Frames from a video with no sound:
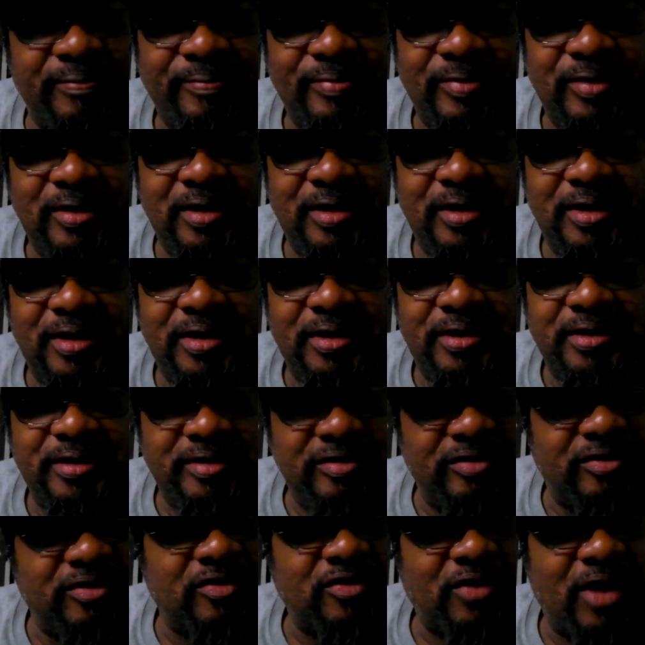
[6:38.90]
He's a
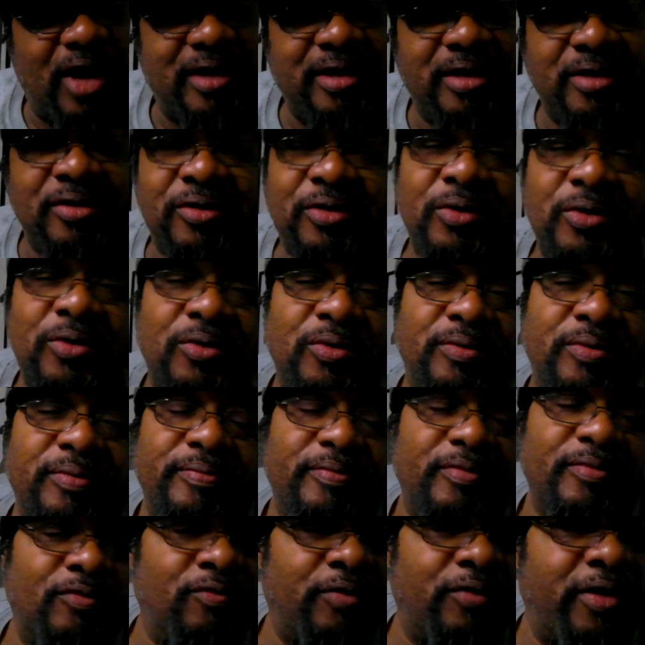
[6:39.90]
solid dude, very
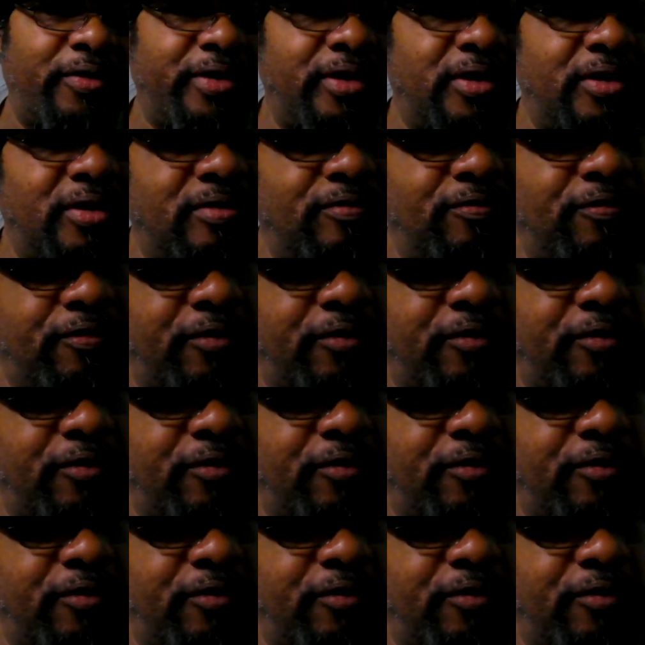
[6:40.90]
good friend.